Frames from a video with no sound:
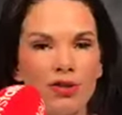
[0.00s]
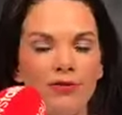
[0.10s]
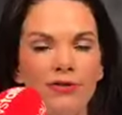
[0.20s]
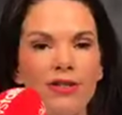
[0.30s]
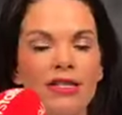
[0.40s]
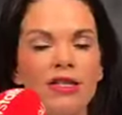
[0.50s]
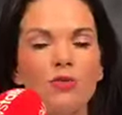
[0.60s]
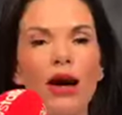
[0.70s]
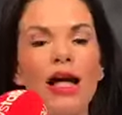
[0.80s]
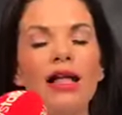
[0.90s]
50s as
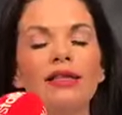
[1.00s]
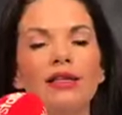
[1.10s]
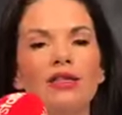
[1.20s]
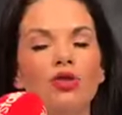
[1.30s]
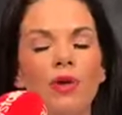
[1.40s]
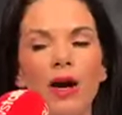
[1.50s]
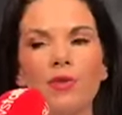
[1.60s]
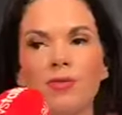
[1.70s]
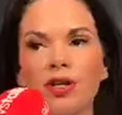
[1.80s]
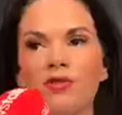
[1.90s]
well. That's no
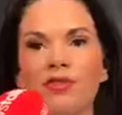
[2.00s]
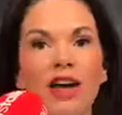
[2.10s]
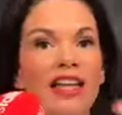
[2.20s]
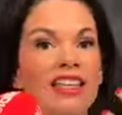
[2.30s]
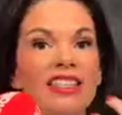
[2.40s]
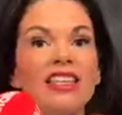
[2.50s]
parabens, preservative, and